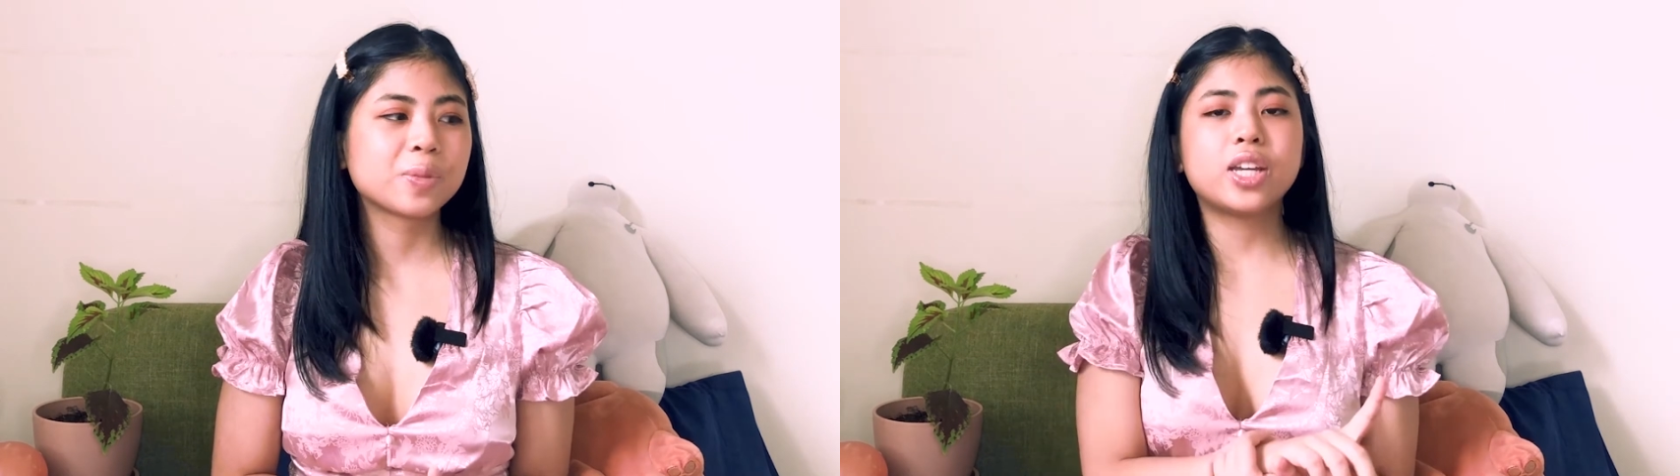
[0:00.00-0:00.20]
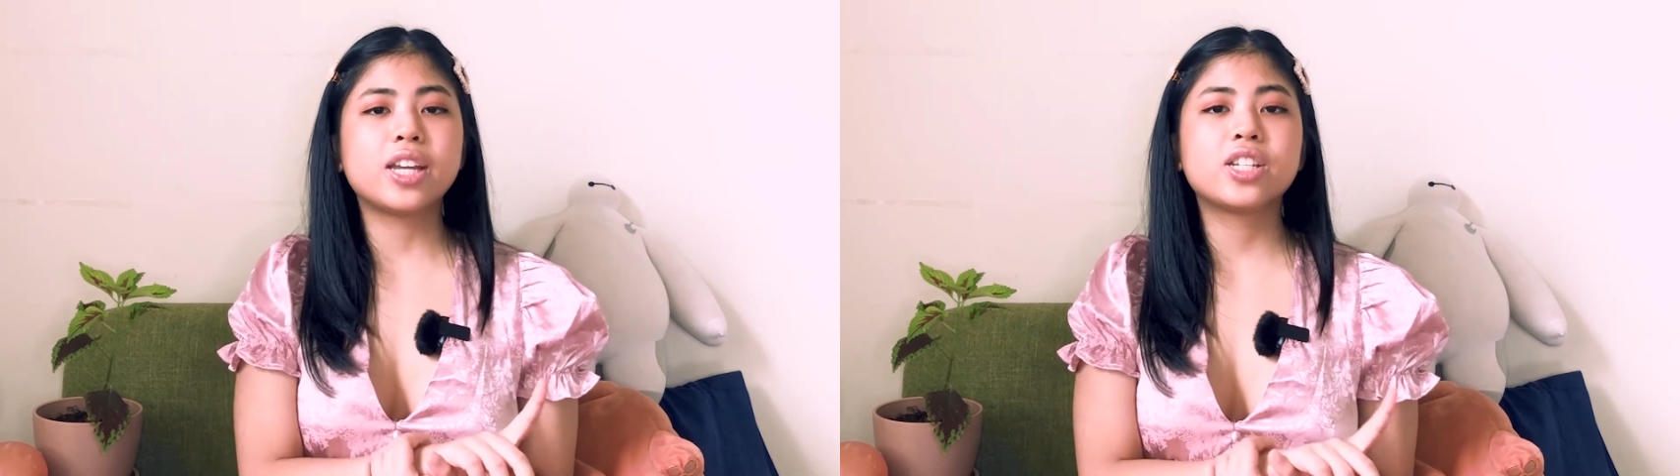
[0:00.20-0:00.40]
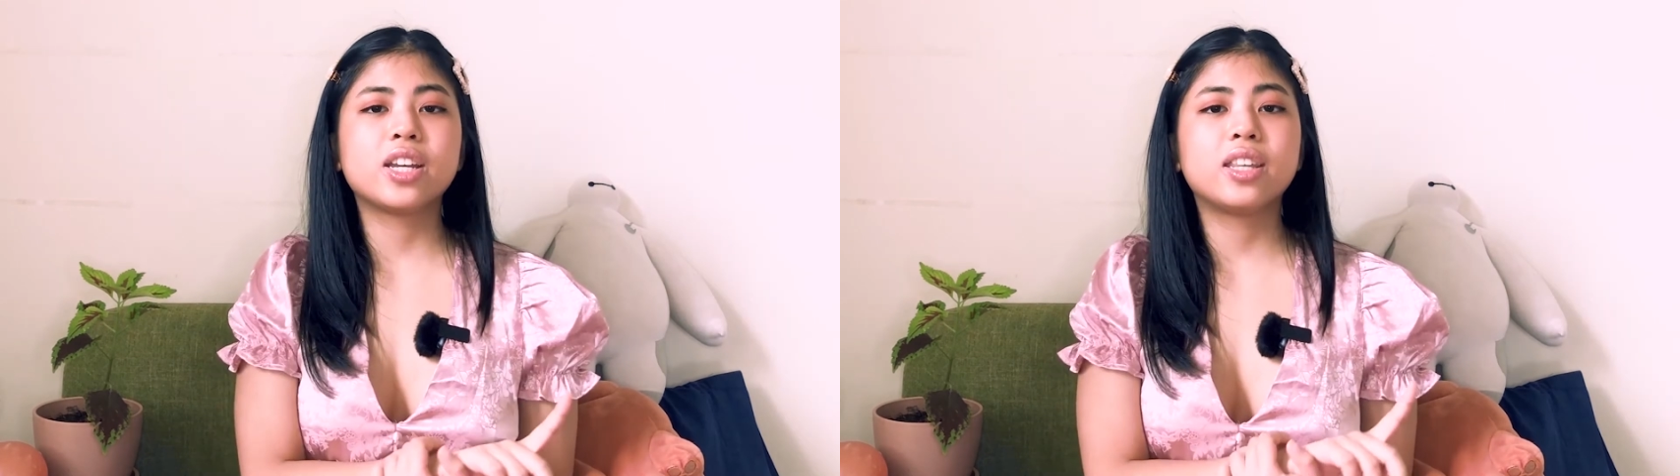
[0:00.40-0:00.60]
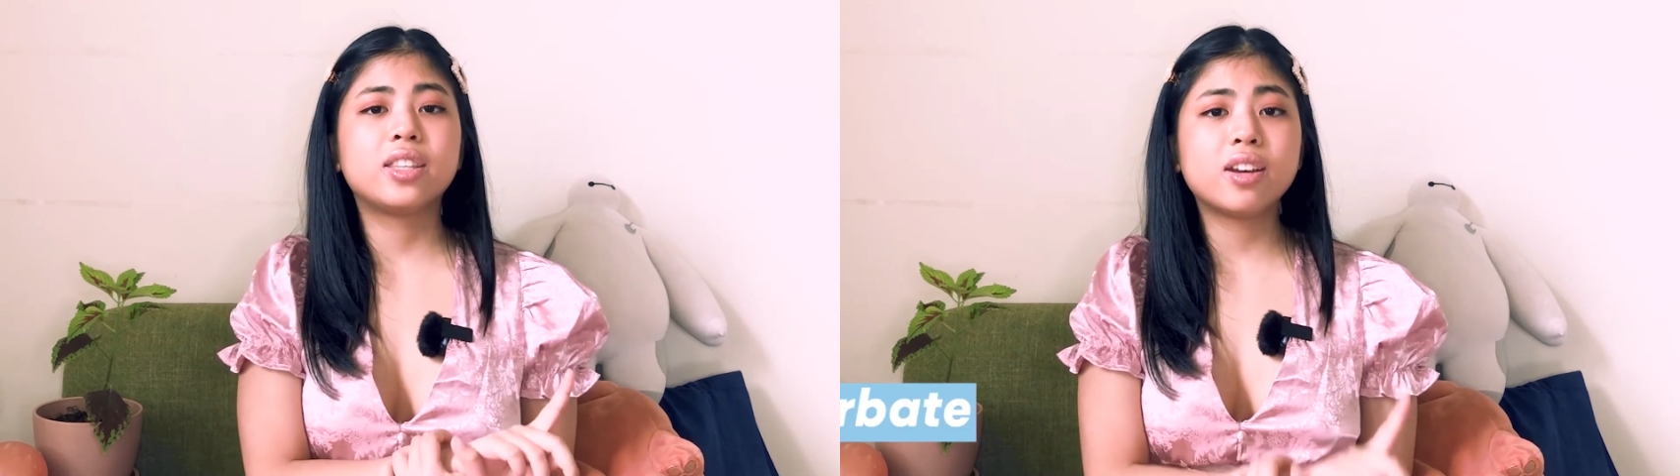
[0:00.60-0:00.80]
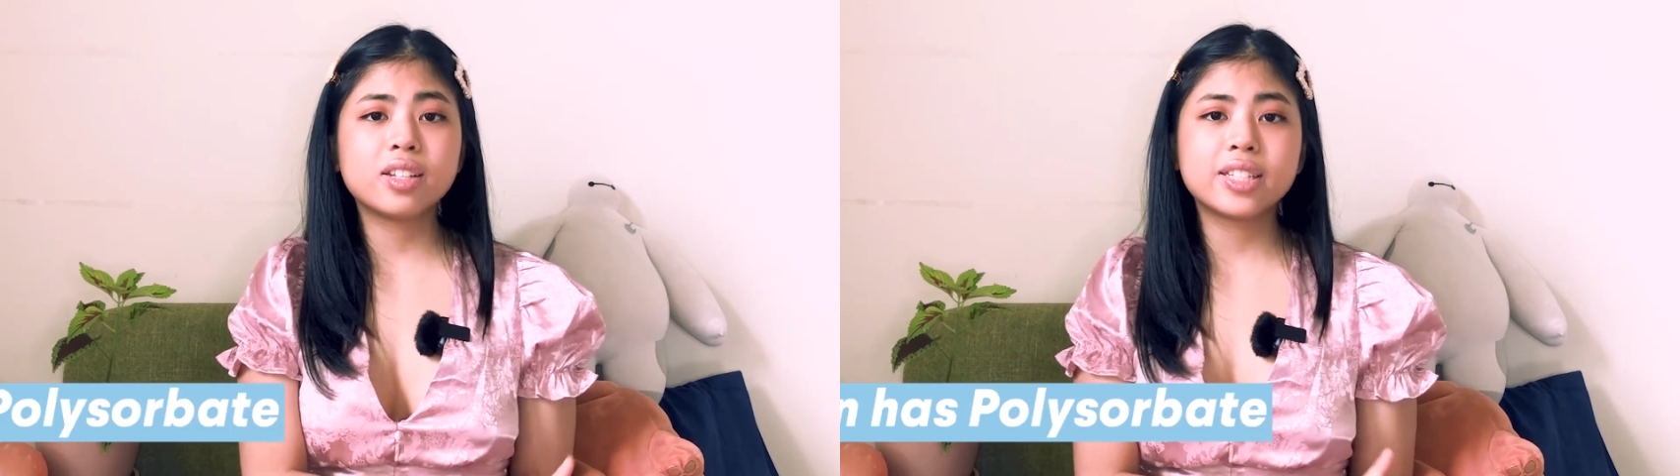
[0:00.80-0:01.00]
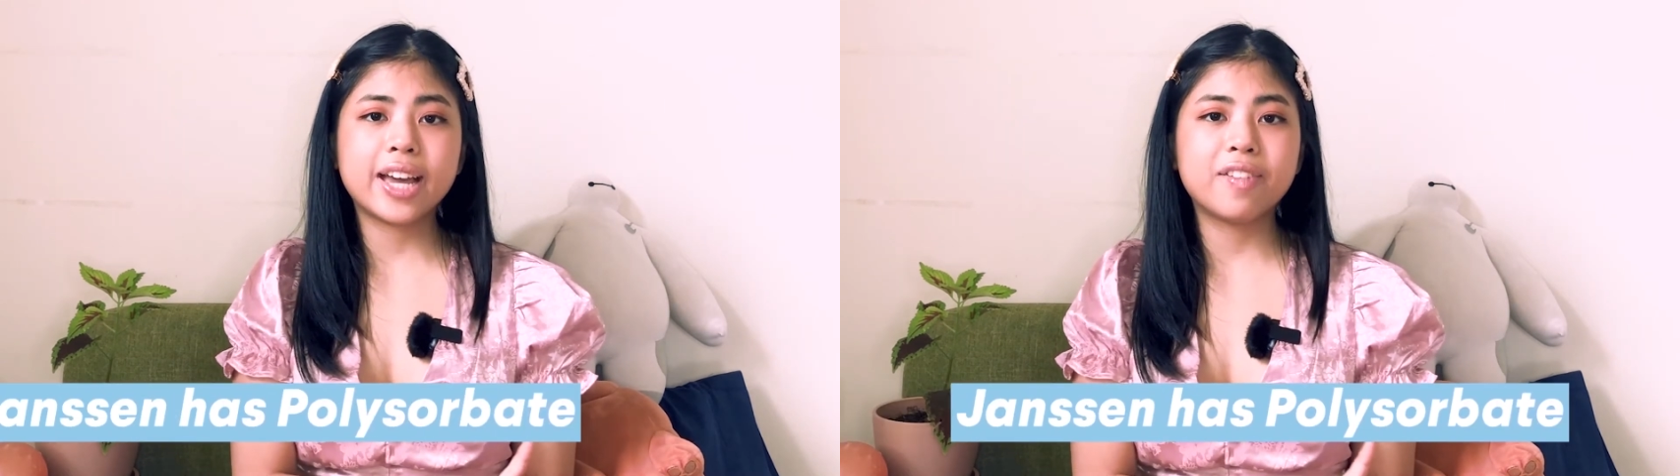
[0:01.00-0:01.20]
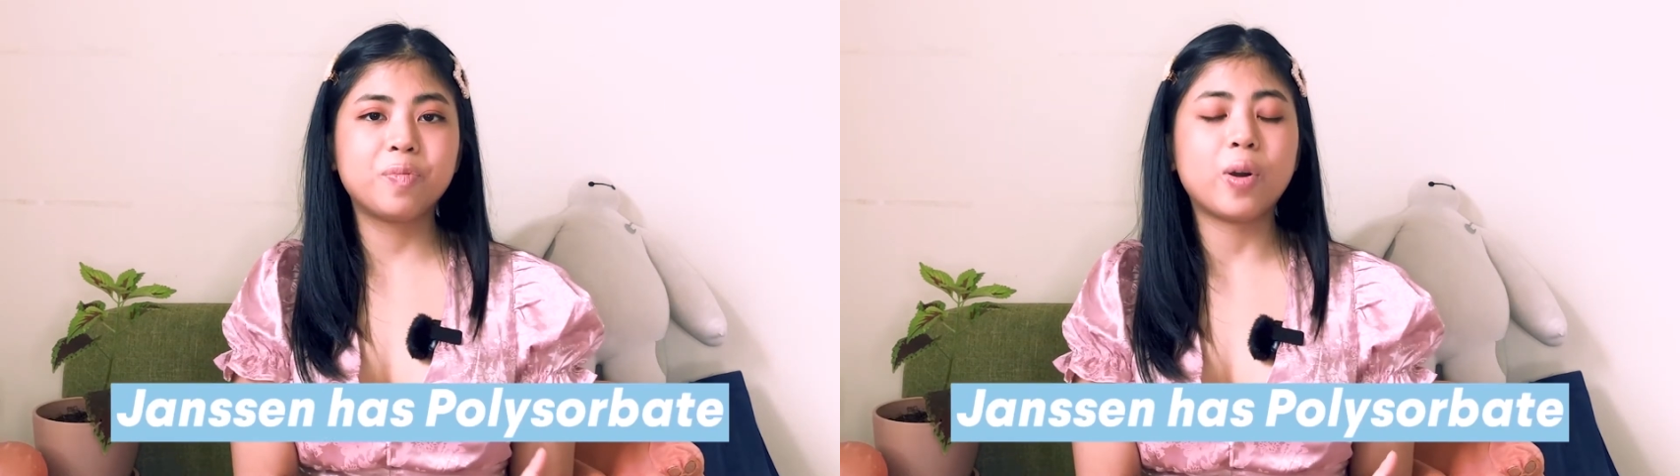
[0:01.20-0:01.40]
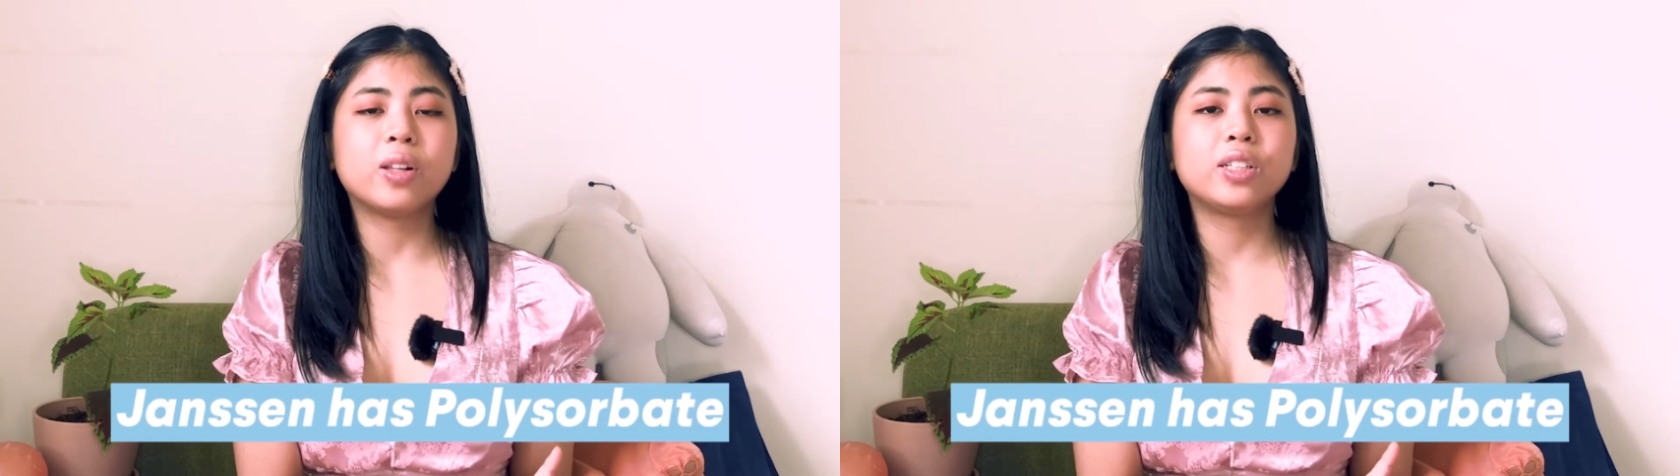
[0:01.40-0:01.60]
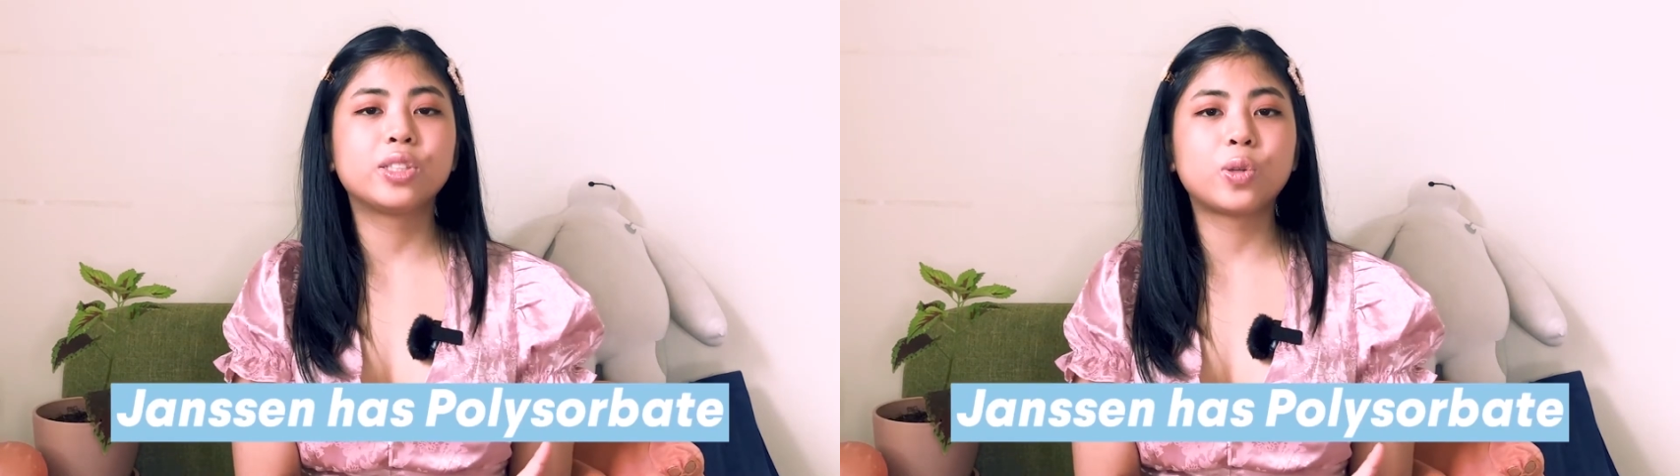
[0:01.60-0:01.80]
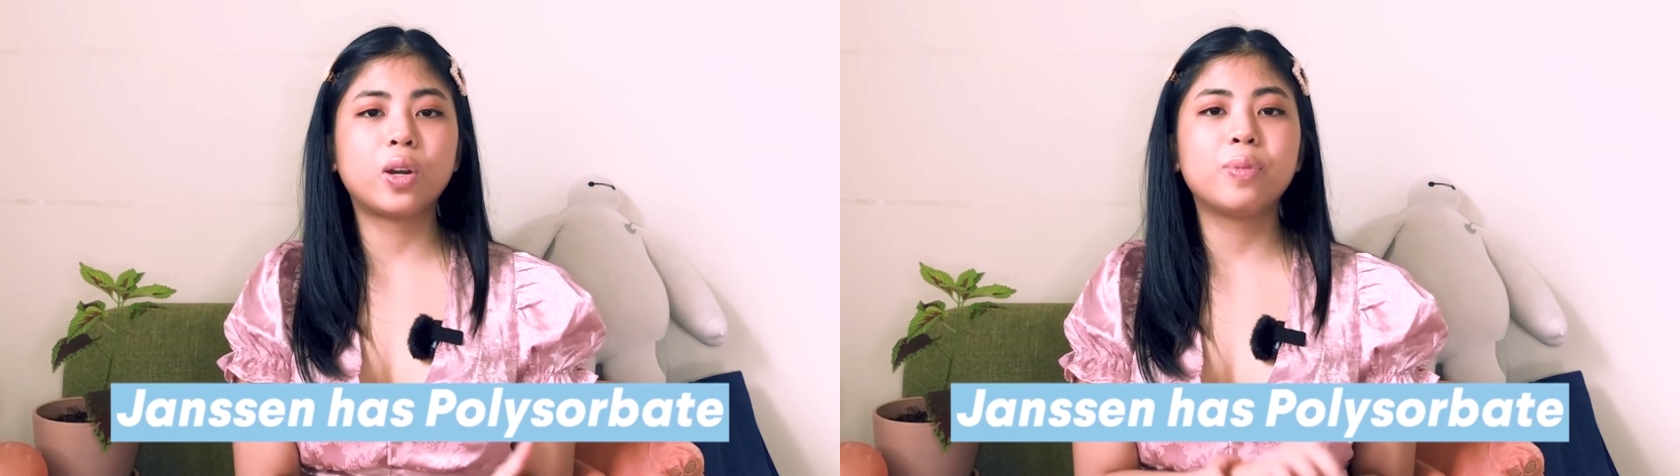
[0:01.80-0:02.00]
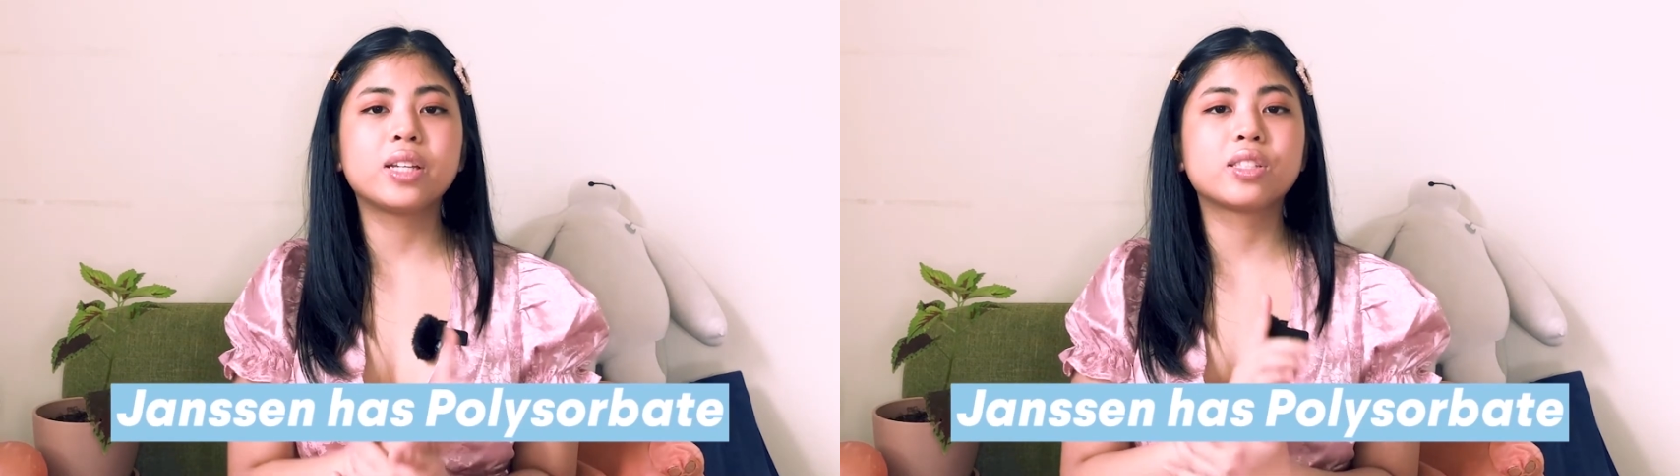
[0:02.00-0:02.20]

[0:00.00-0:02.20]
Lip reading: J&J does have polysorbate,